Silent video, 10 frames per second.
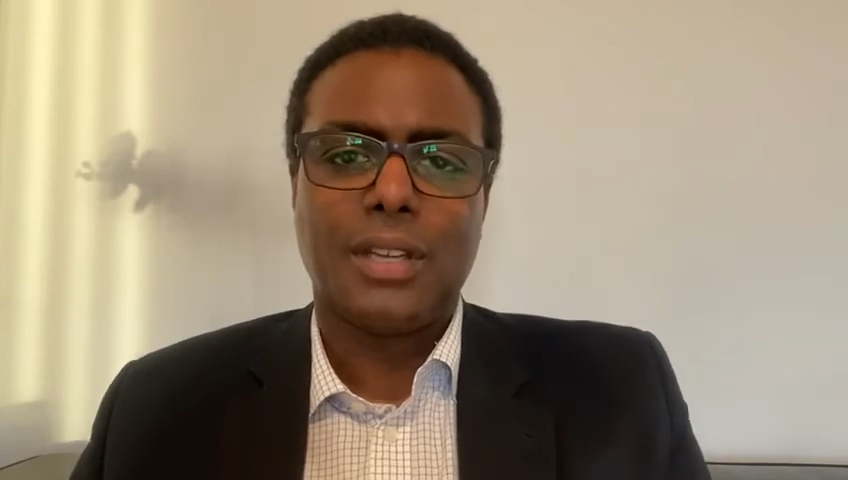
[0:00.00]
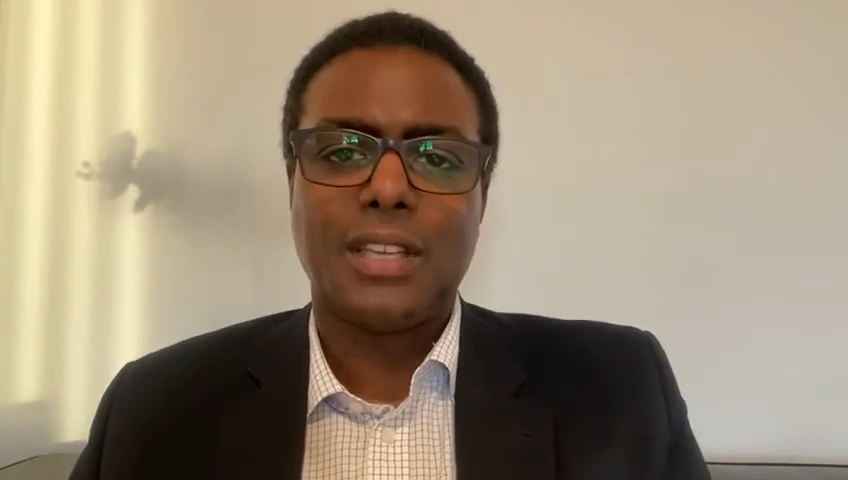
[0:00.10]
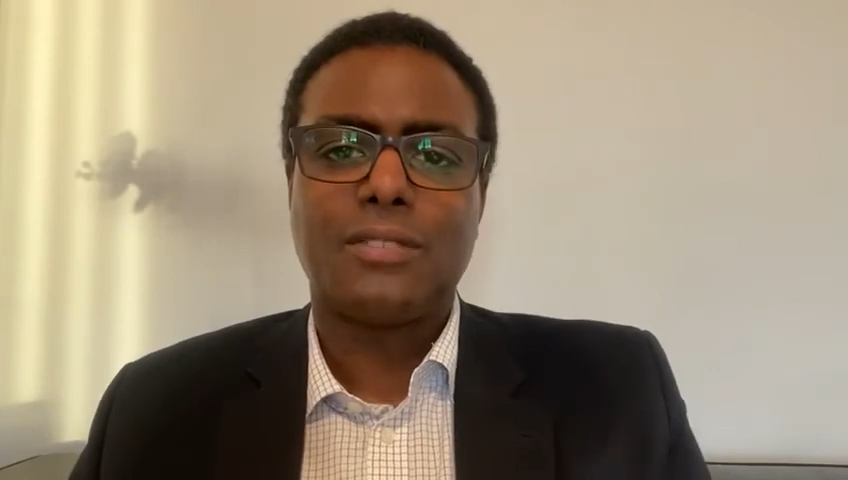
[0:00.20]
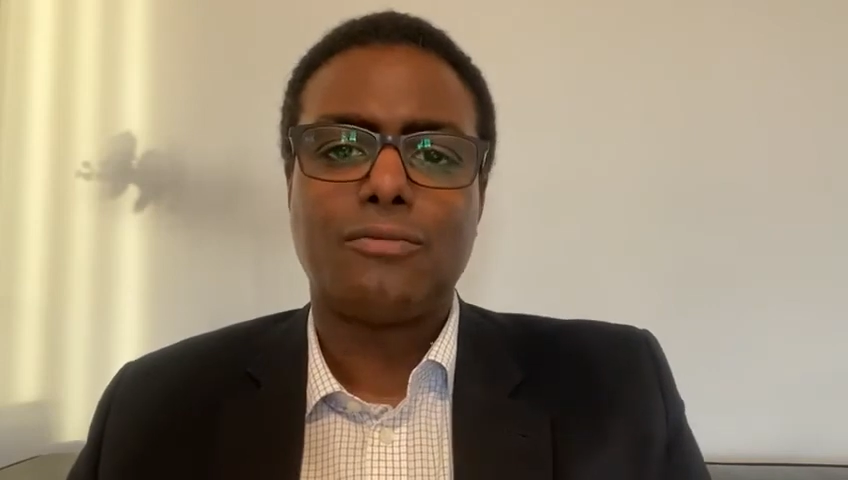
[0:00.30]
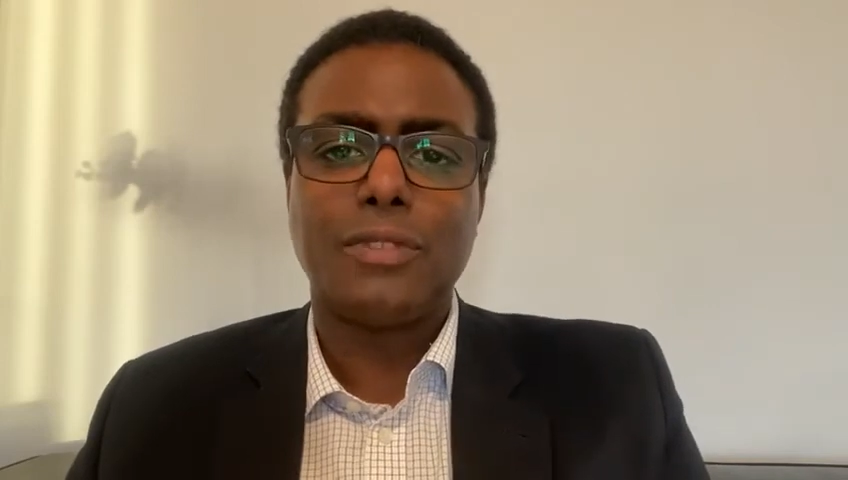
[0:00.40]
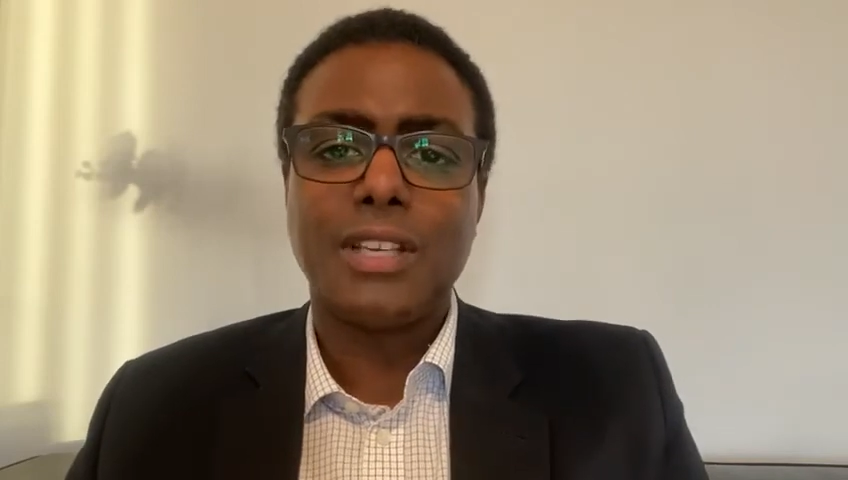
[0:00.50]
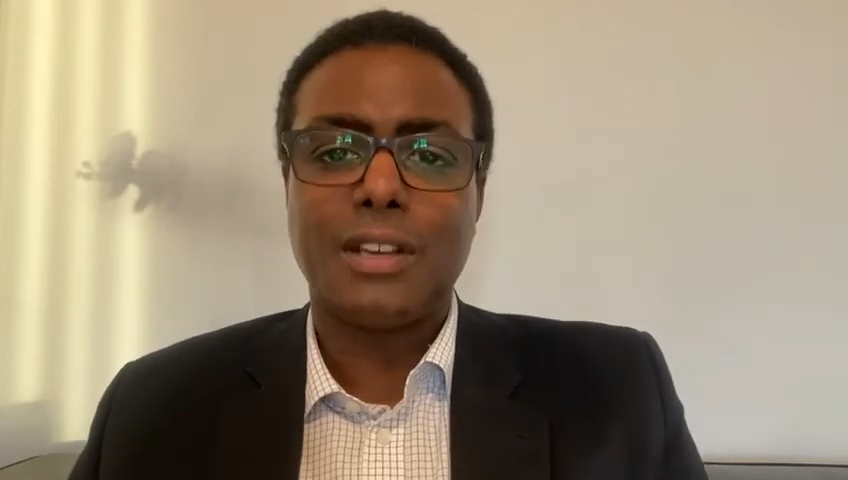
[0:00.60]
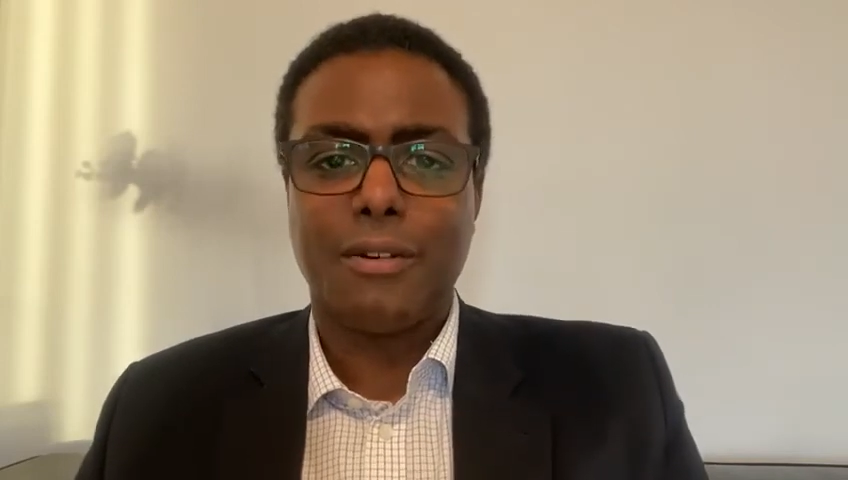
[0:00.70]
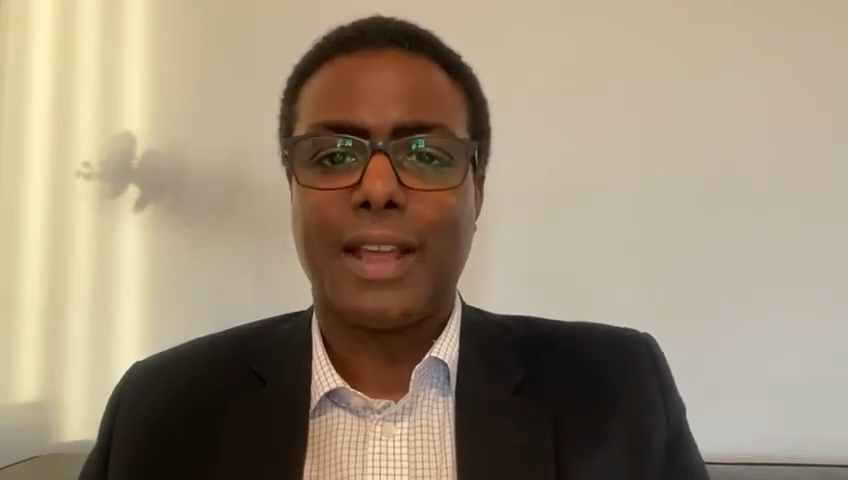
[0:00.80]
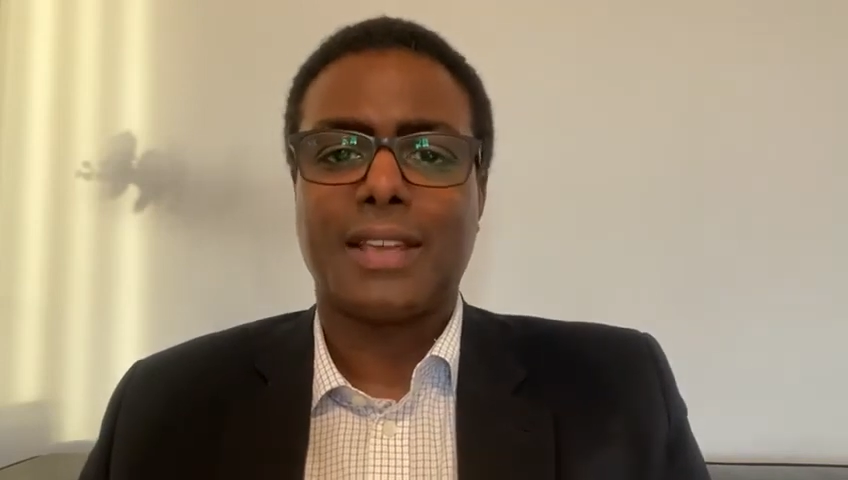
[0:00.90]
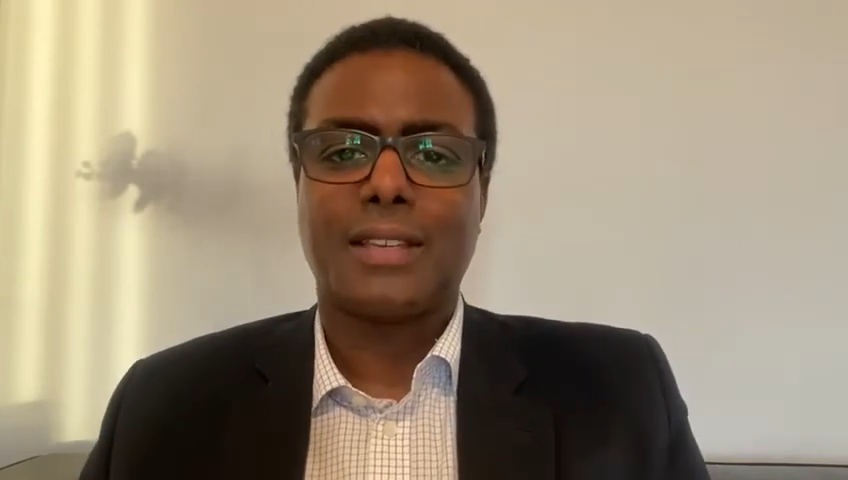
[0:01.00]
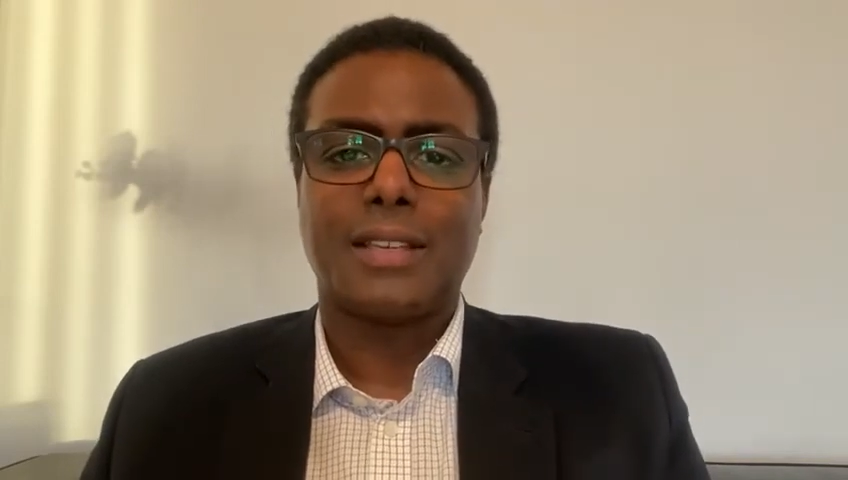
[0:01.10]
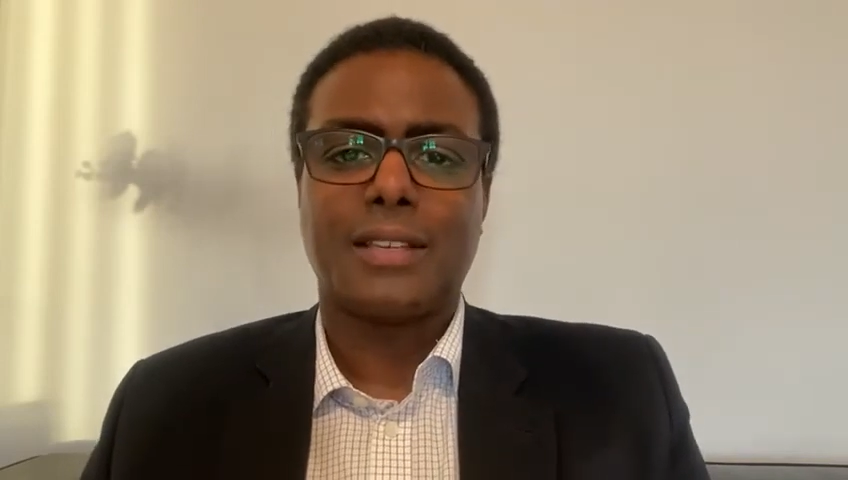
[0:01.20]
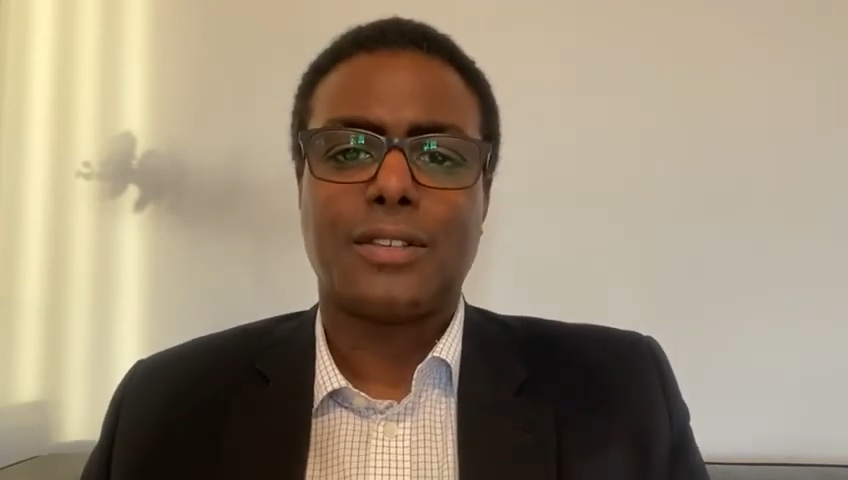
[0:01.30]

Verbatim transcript: is redirected